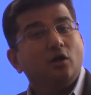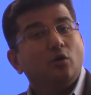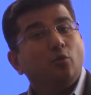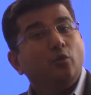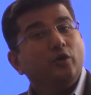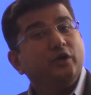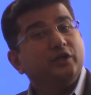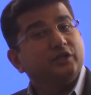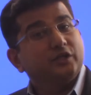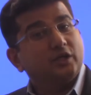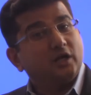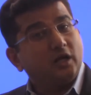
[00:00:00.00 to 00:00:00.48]

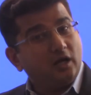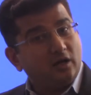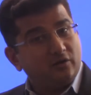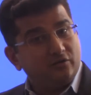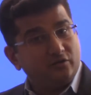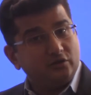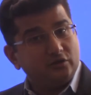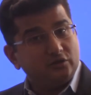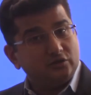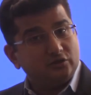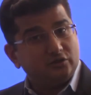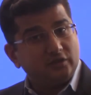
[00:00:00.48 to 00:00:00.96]
which
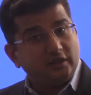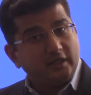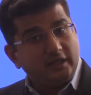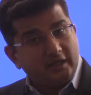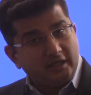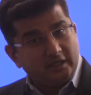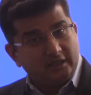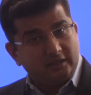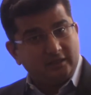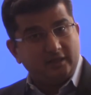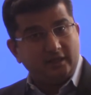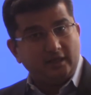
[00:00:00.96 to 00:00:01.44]
covers
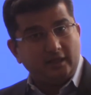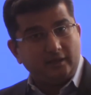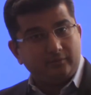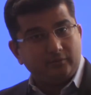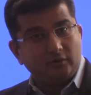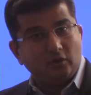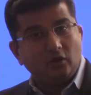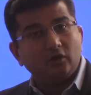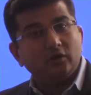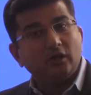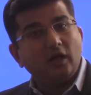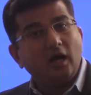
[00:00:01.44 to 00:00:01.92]
in-depth
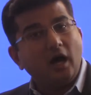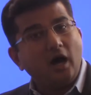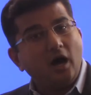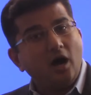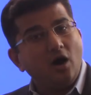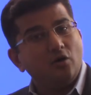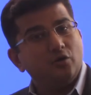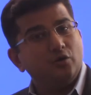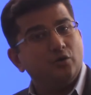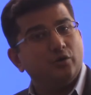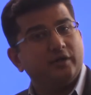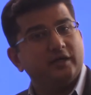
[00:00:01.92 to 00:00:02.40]
on
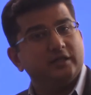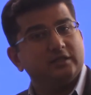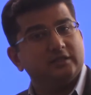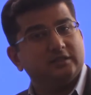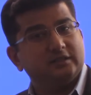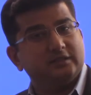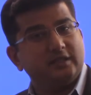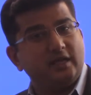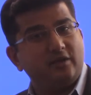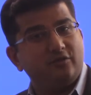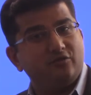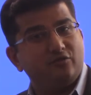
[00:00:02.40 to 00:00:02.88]
how you can
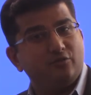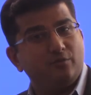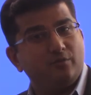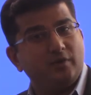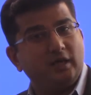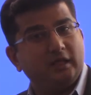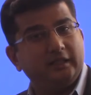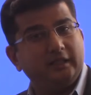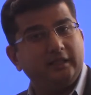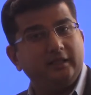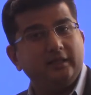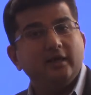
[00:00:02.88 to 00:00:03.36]
save
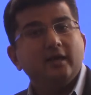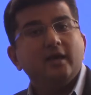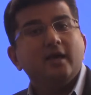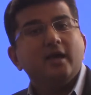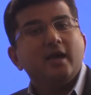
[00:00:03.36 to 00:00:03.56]
money